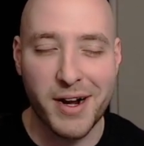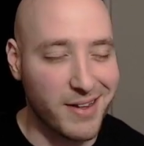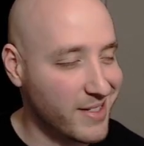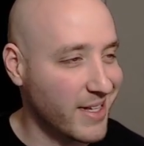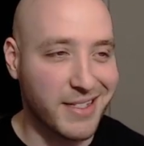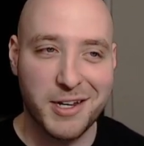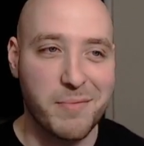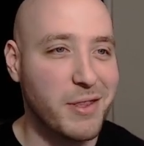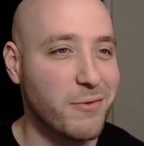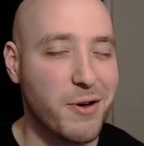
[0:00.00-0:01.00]
I was like, it's going to
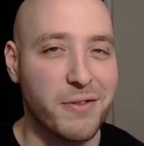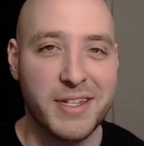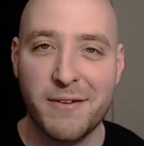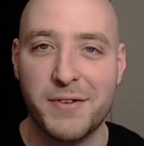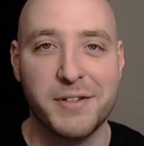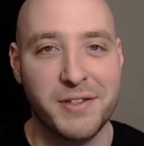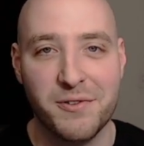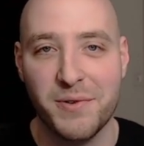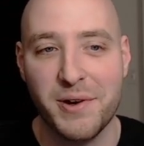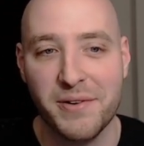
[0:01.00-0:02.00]
be the Rogue, definitely the
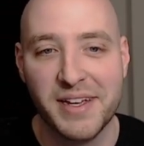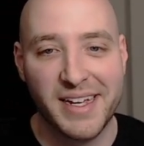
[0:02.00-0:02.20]
Rogue.